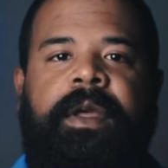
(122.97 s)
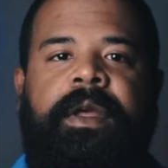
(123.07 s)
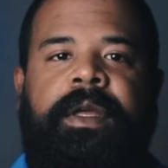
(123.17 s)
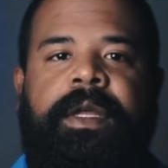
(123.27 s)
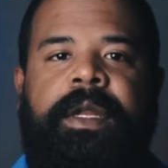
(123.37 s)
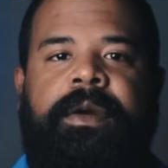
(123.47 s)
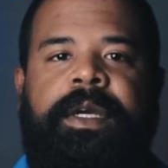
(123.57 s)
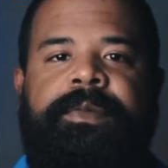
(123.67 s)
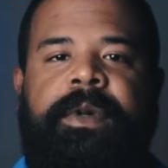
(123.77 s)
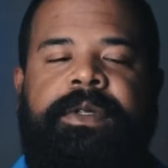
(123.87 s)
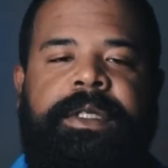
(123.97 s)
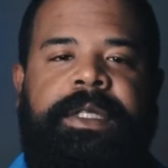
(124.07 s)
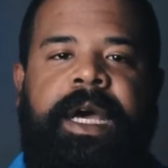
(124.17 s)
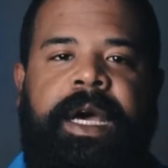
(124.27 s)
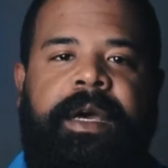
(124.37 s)
because most of the
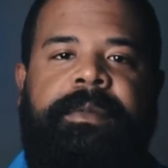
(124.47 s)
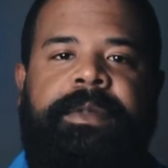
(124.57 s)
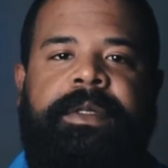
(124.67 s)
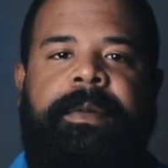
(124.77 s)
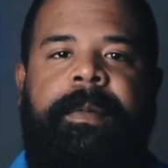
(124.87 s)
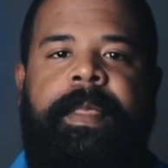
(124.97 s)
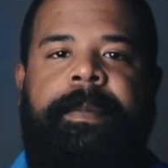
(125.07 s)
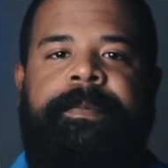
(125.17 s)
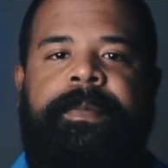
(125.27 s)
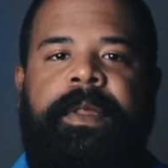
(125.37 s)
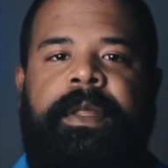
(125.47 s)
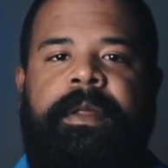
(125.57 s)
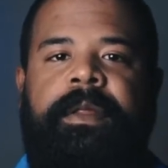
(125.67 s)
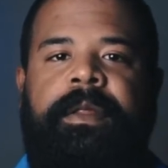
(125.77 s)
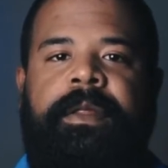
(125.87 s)
times
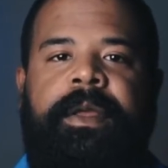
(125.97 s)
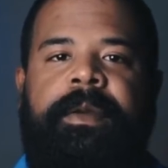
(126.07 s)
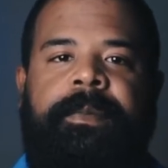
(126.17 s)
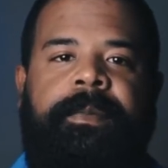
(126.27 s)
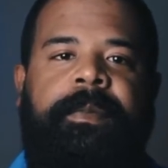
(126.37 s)
the